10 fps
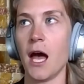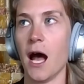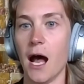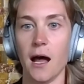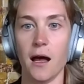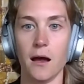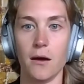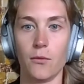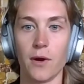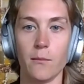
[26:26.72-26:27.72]

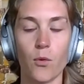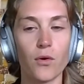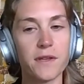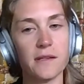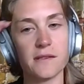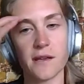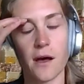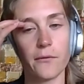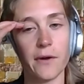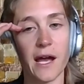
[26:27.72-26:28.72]
Where molten
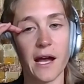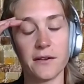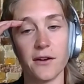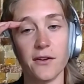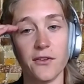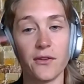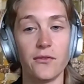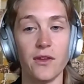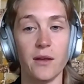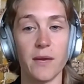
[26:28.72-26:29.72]
salt reactors
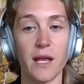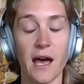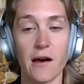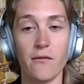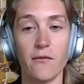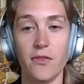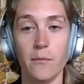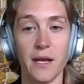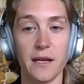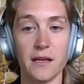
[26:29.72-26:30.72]
seem to have the
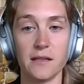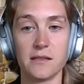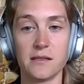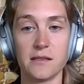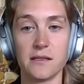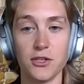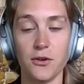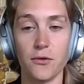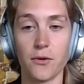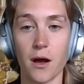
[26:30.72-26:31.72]
biggest
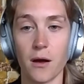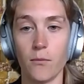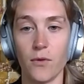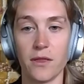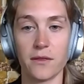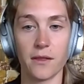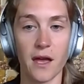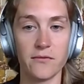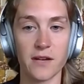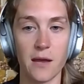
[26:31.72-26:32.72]
issue with the
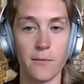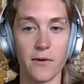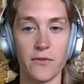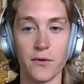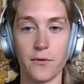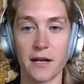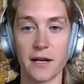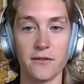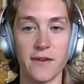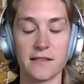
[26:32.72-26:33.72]
lifetime of the
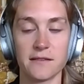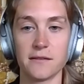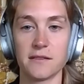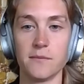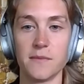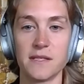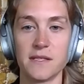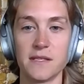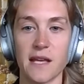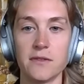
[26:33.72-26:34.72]
reactor vessels
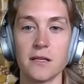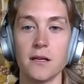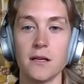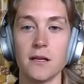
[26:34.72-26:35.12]
themselves.